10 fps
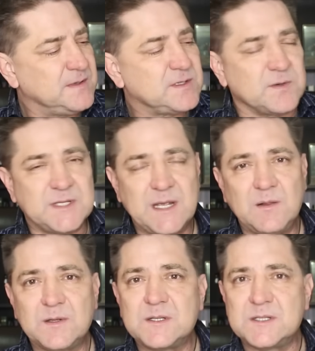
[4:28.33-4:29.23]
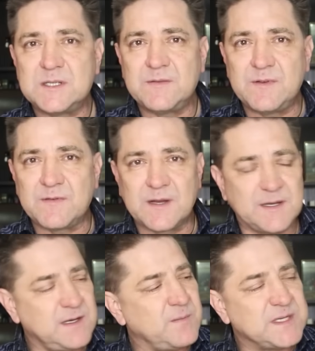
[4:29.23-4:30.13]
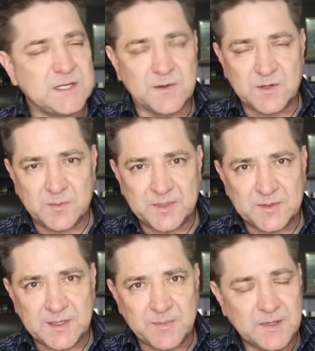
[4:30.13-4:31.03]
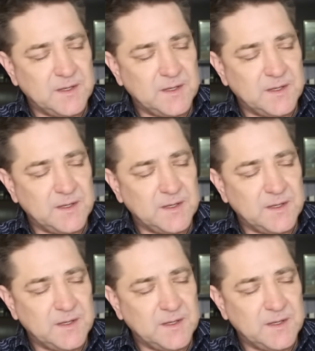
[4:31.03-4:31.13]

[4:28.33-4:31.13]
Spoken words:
So take a look to see if you've got any material buildup.